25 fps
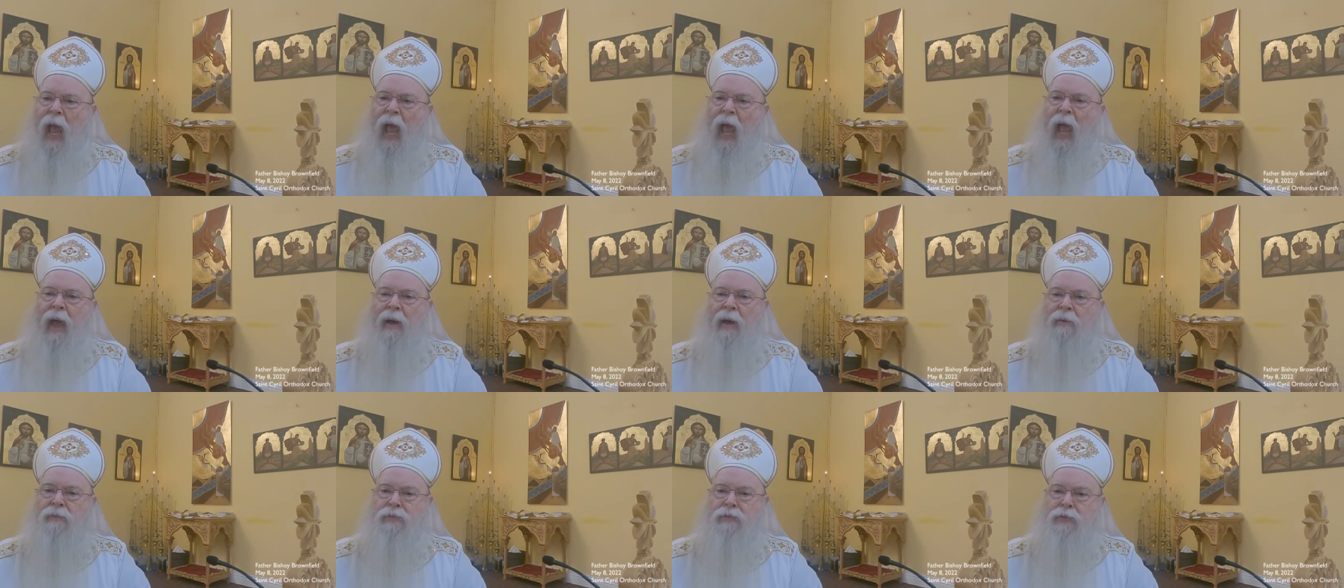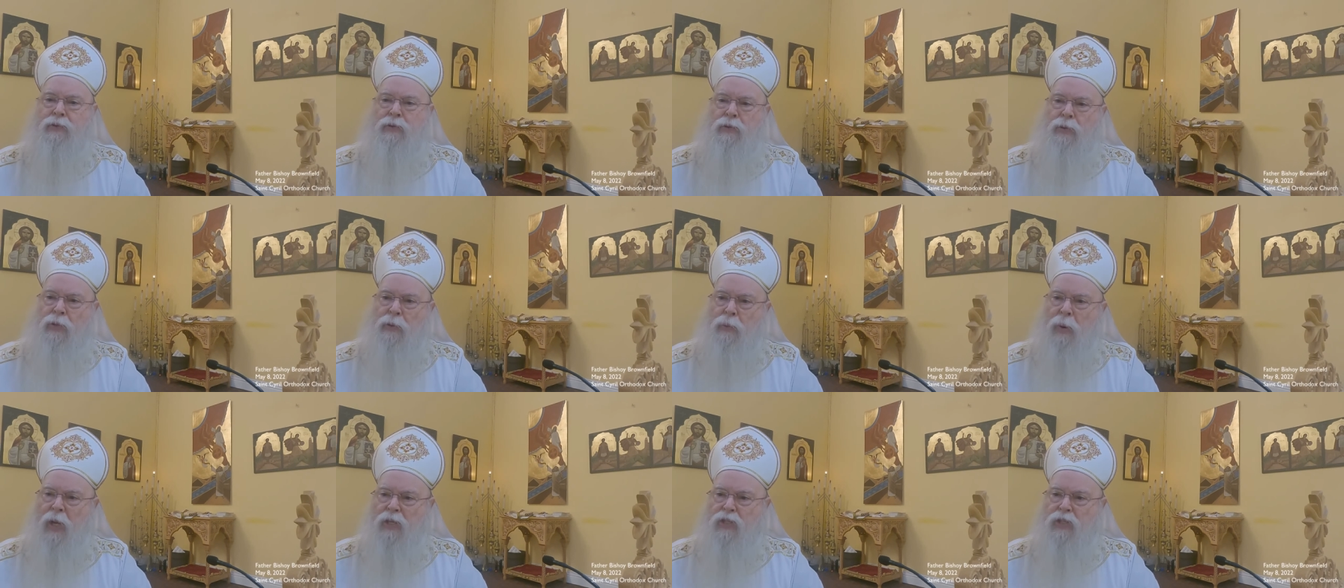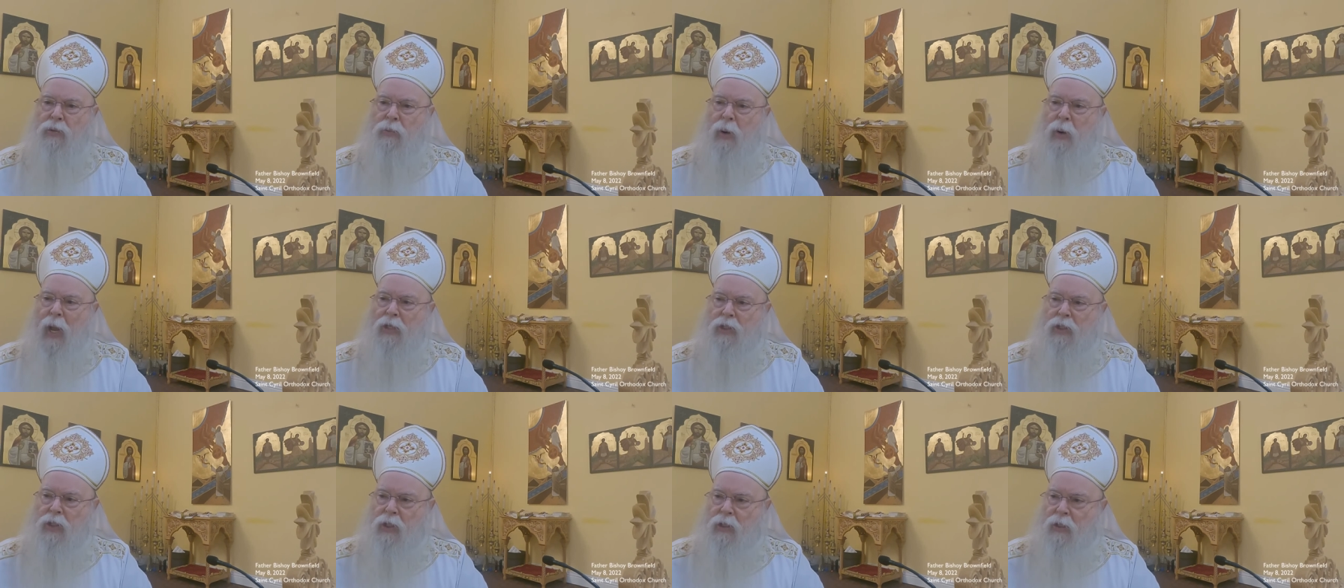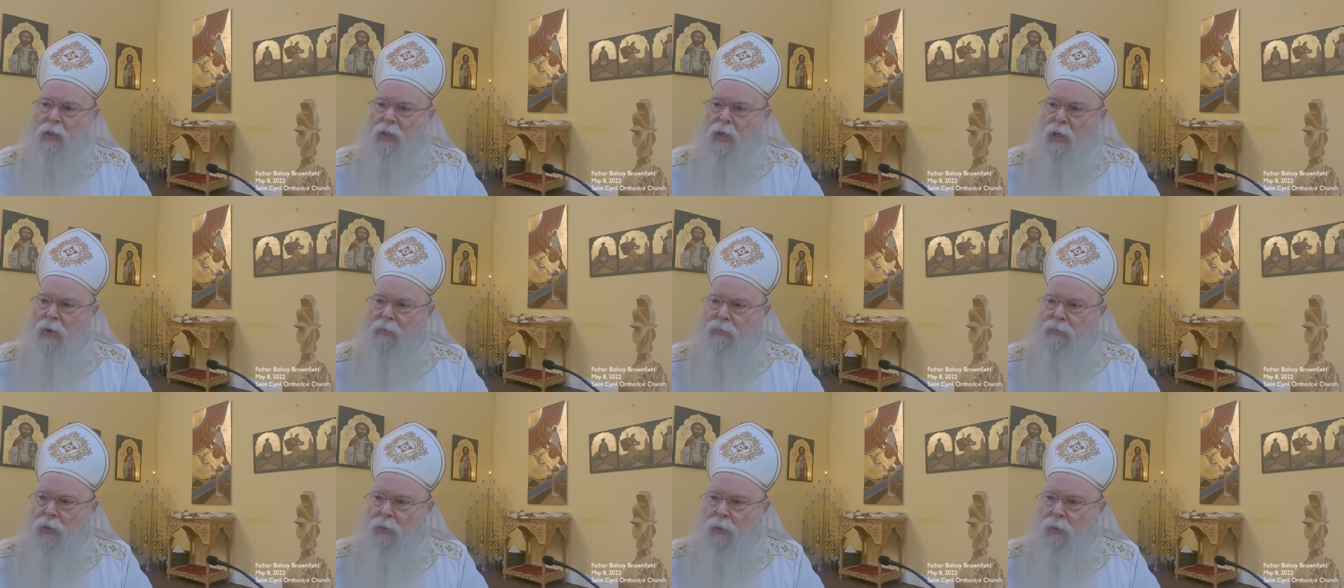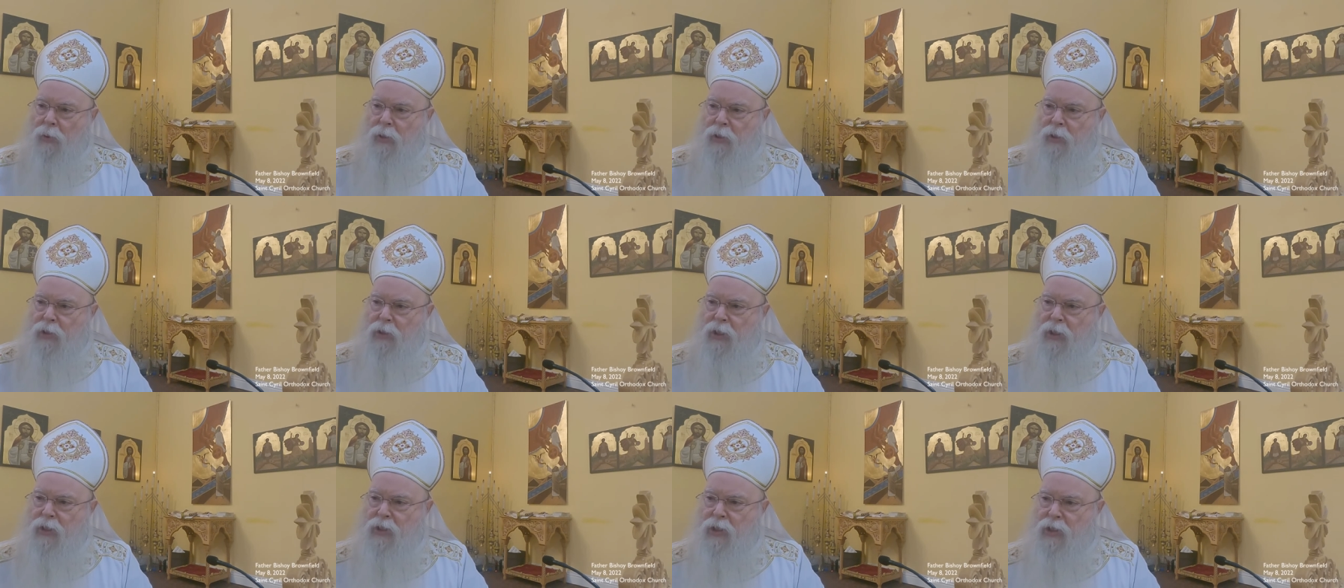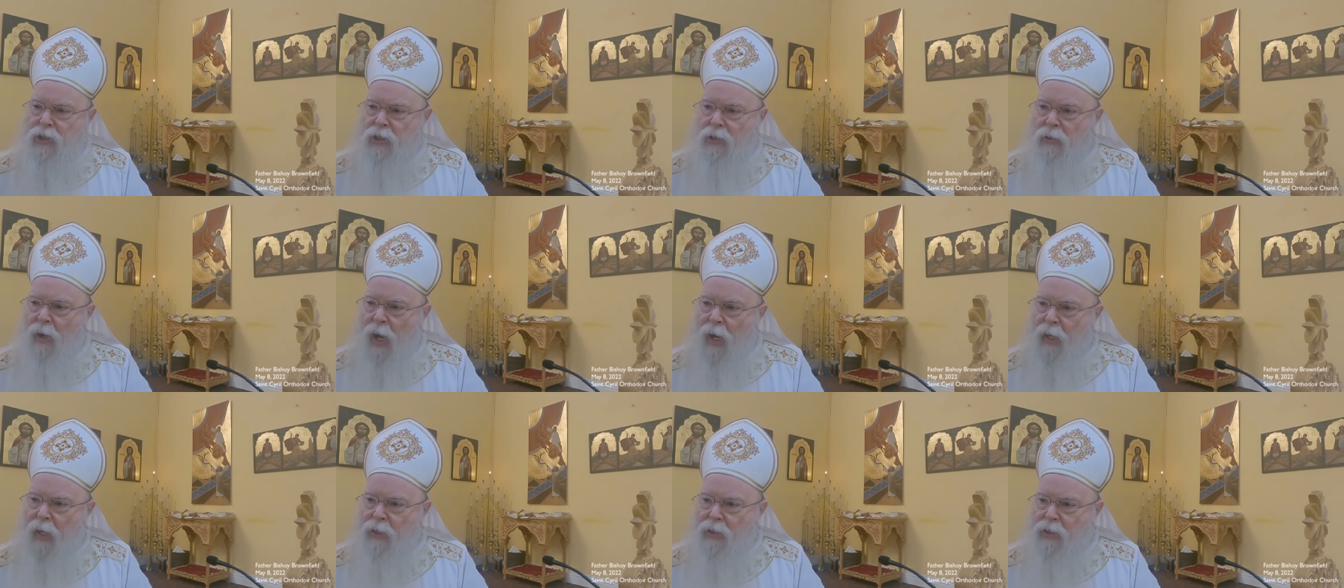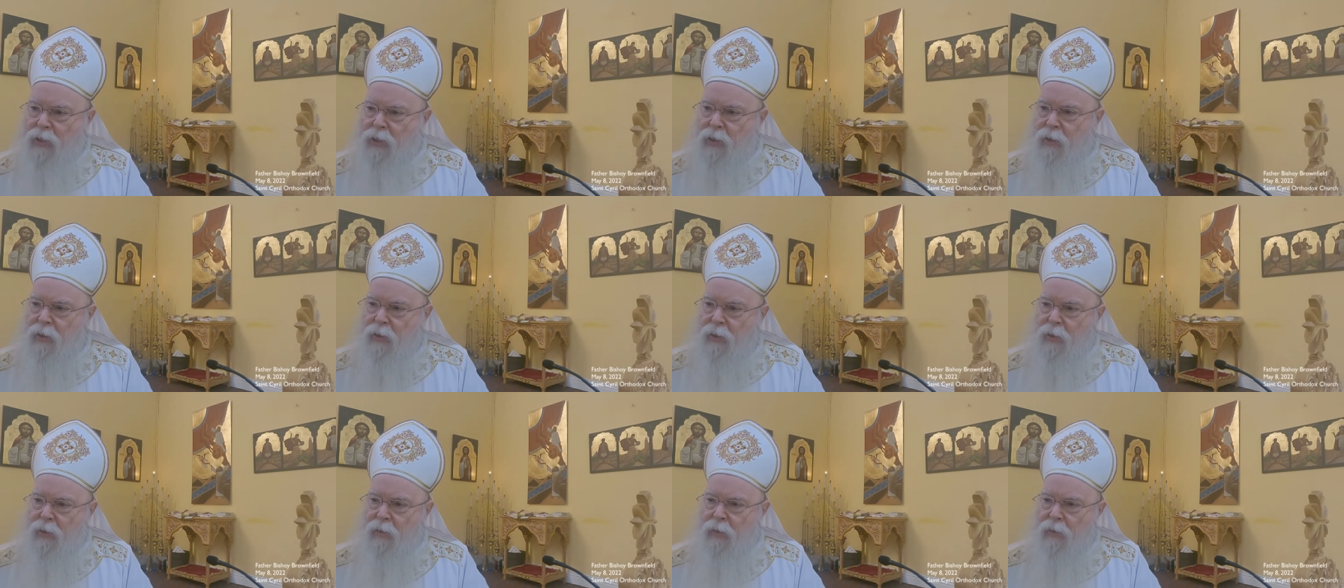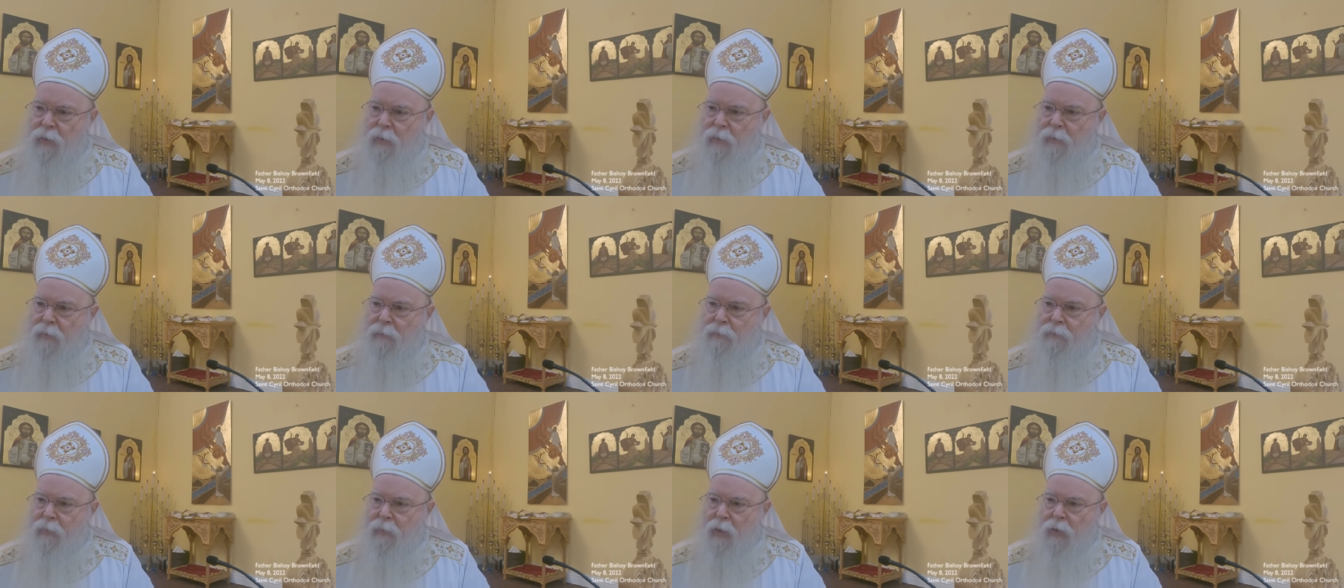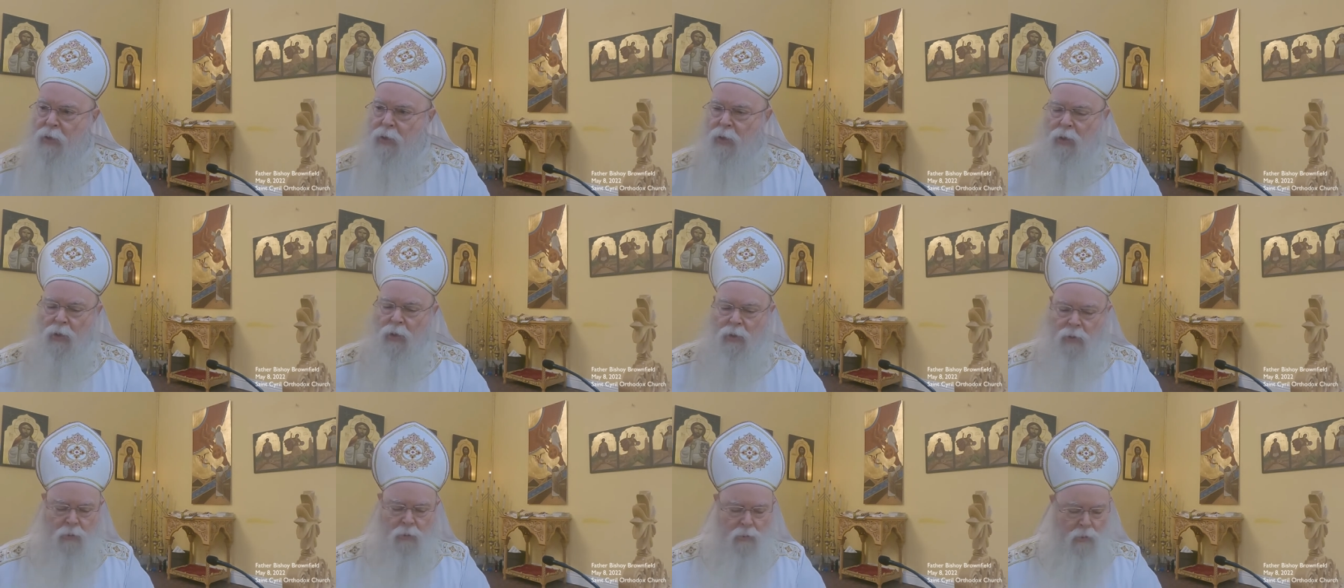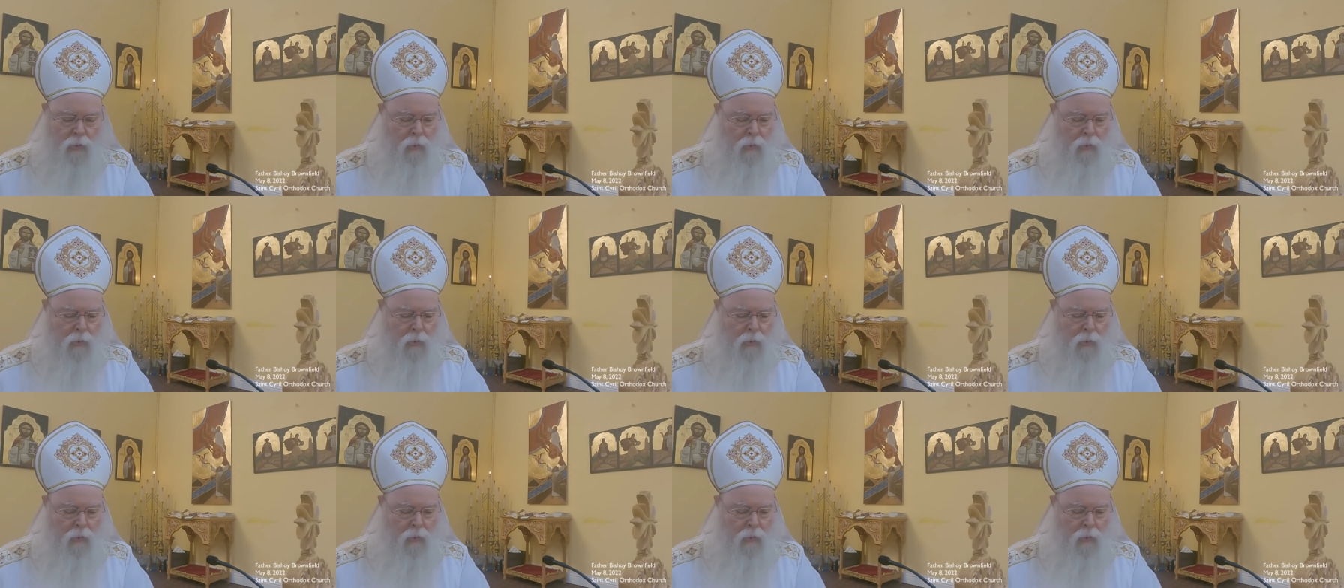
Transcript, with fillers: after the resurrection of the Lord Jesus Christ. You